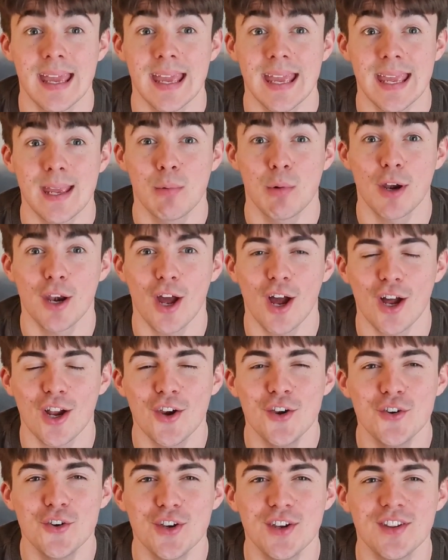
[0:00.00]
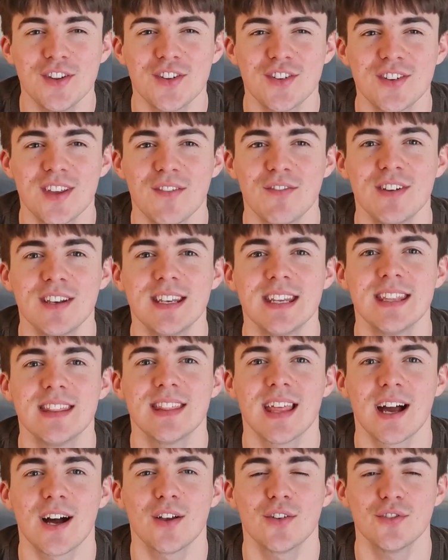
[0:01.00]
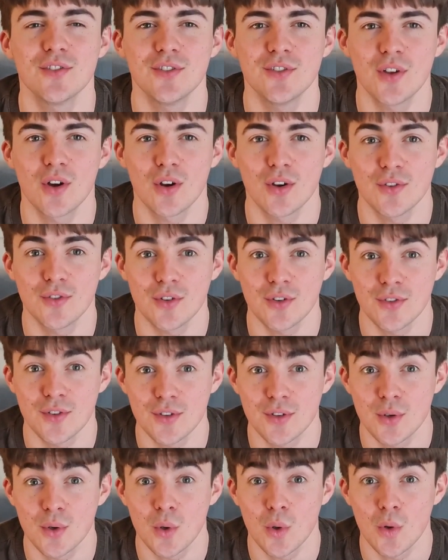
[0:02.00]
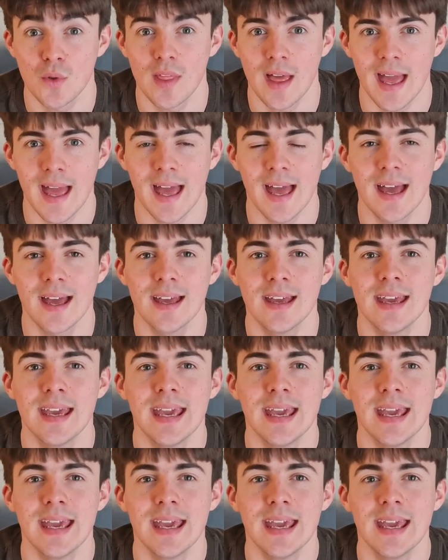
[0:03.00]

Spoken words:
He won $170,000 on the tour there.